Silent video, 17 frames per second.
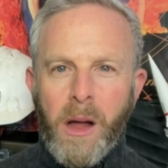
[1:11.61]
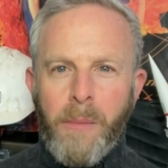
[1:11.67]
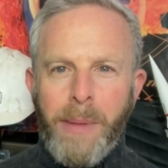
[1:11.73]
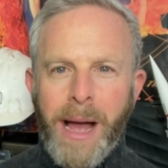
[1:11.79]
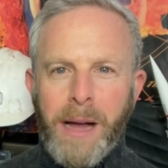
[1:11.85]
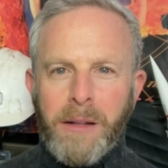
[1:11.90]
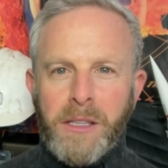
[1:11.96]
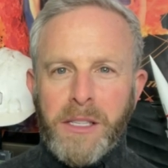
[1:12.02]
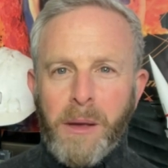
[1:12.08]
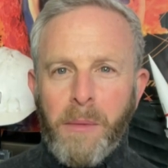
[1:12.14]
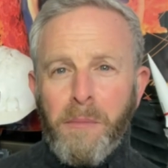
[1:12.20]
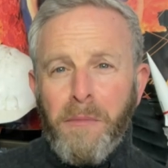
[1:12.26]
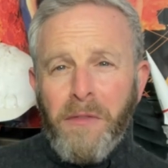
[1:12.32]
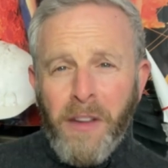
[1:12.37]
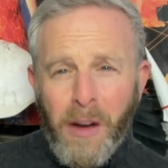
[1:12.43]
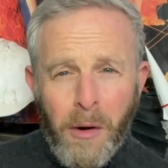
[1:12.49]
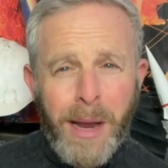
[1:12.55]
about
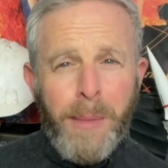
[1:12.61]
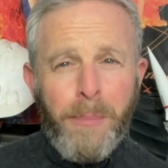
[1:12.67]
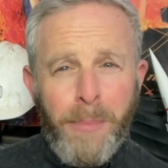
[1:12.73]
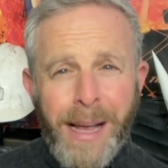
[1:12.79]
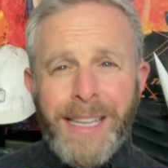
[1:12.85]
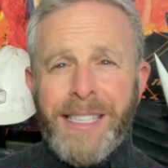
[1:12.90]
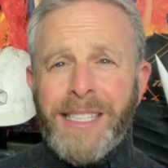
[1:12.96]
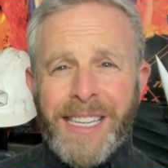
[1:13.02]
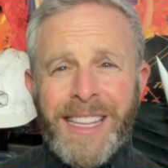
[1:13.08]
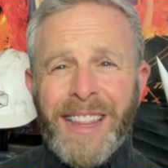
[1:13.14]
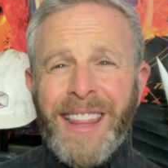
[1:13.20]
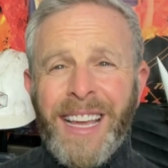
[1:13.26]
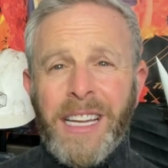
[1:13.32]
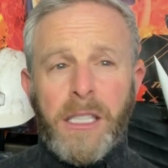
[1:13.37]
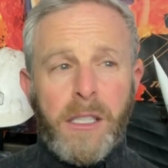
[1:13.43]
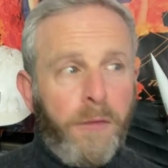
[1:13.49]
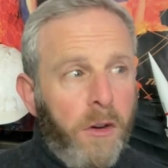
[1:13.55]
some very basic things.